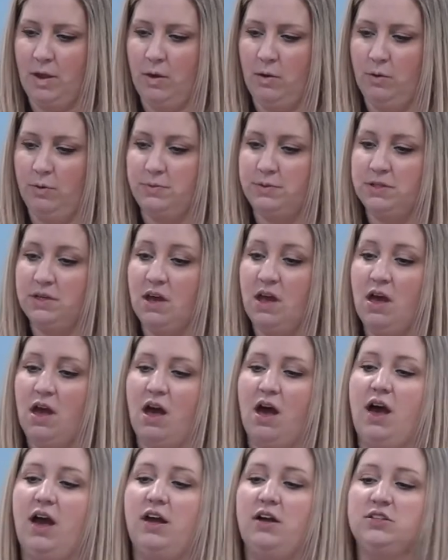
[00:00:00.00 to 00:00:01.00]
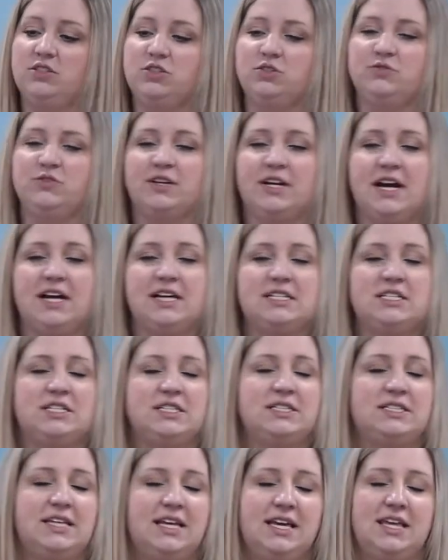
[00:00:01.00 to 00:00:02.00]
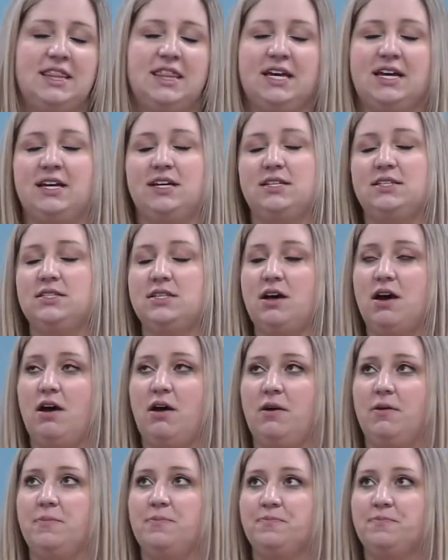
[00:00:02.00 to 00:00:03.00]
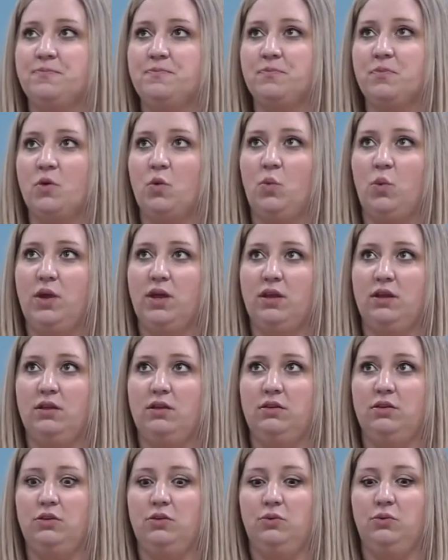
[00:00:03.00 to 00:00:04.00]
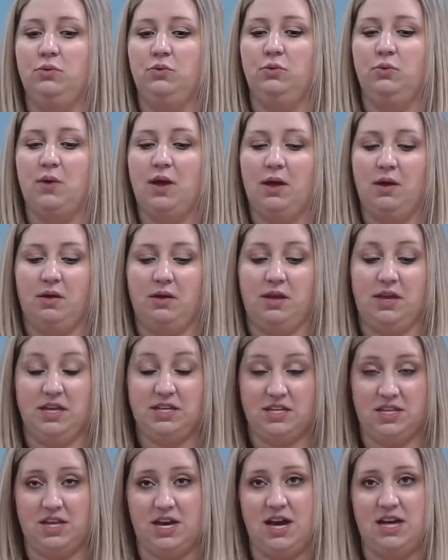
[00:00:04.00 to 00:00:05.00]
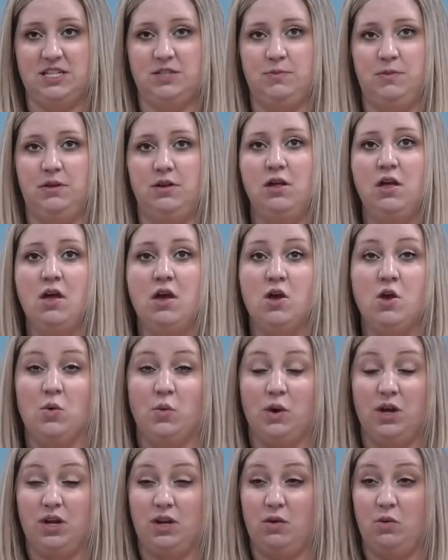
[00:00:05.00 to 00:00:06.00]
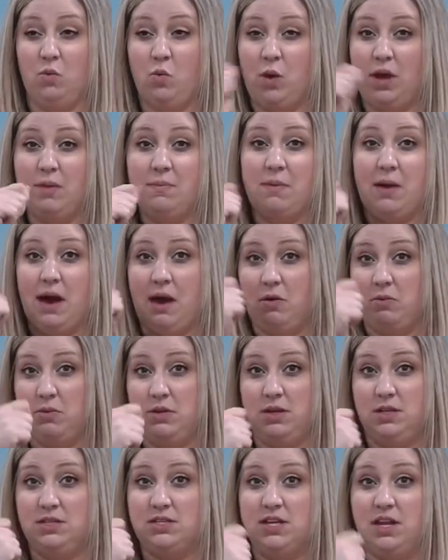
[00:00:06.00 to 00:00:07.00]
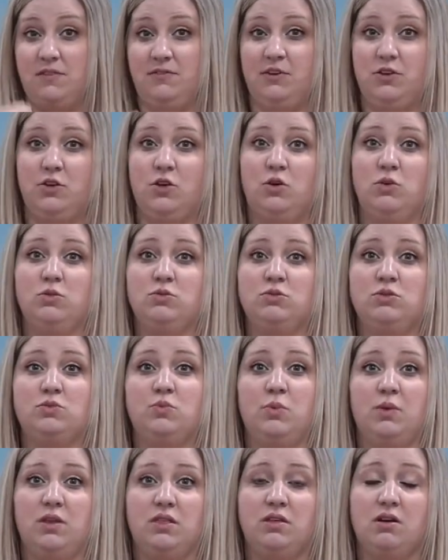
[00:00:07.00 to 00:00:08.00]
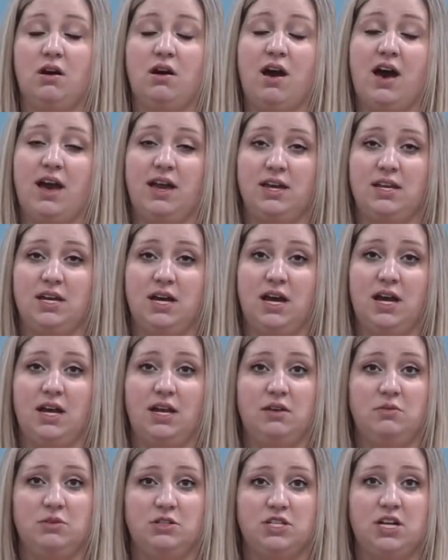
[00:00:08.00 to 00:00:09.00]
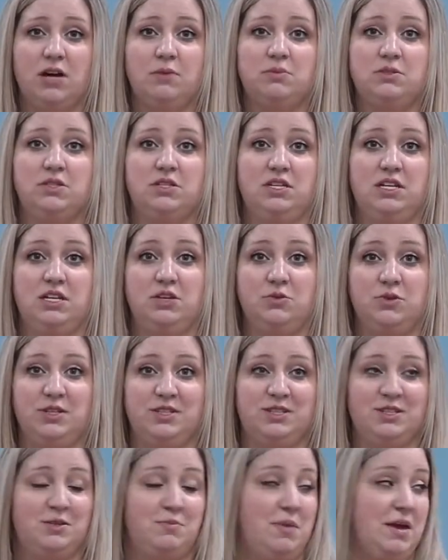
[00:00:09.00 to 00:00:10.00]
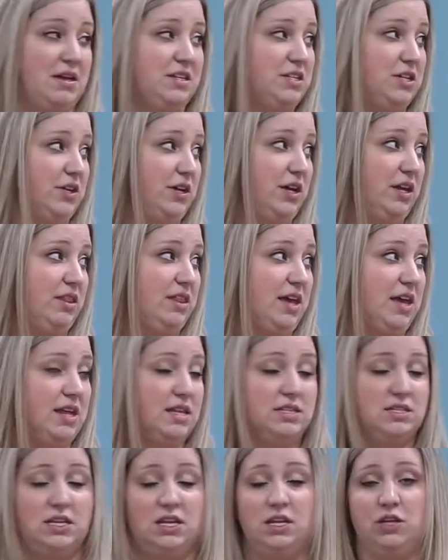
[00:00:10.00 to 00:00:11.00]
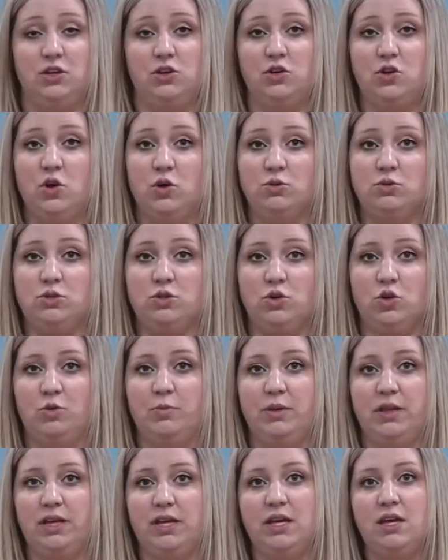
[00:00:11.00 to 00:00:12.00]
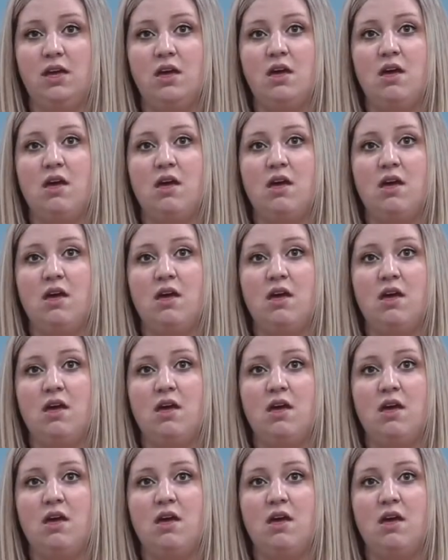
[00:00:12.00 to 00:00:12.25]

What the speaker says: Oops. I also forgot to say that when you get to the hospital, we're going to wipe out the inside of your nose with iodine, which helps to decrease the bacteria that is in your nose normally.